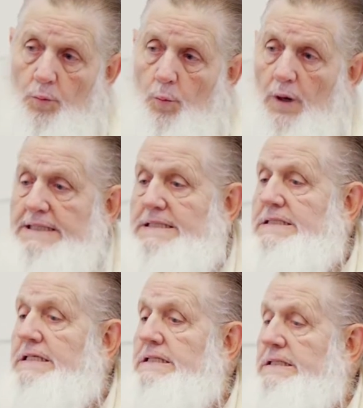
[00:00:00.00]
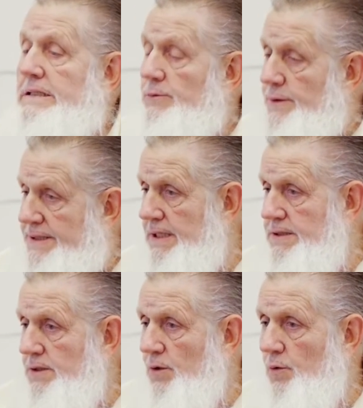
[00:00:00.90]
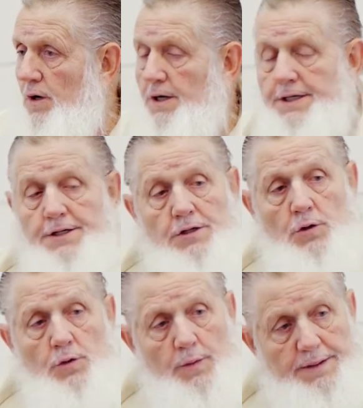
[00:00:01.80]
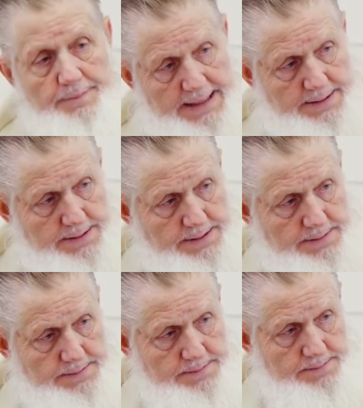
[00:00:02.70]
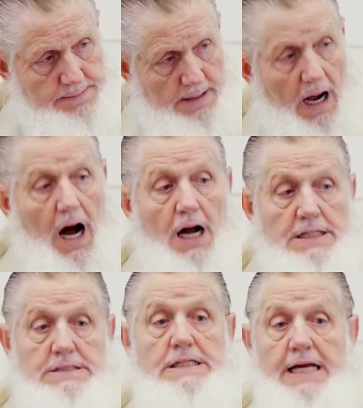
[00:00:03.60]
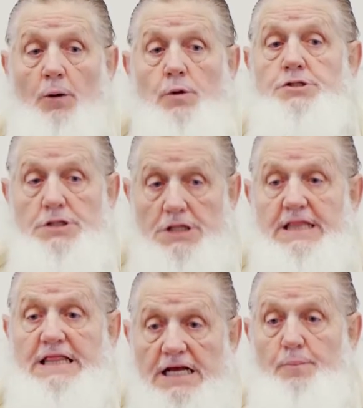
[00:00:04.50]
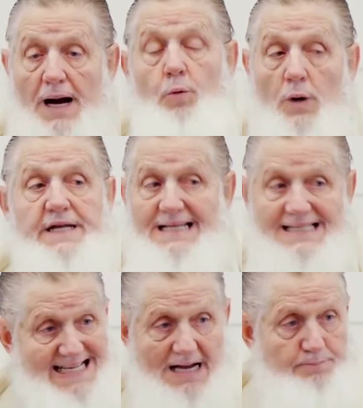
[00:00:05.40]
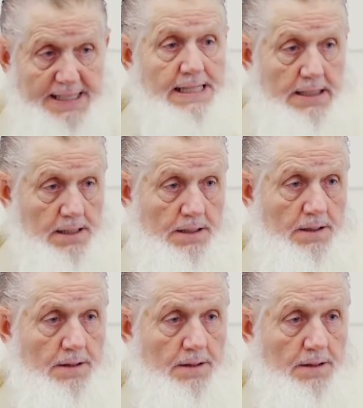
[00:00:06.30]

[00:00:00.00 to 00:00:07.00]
What is it to recite the Quran and you don't know what it means? Honestly, I want you to think about what does that mean.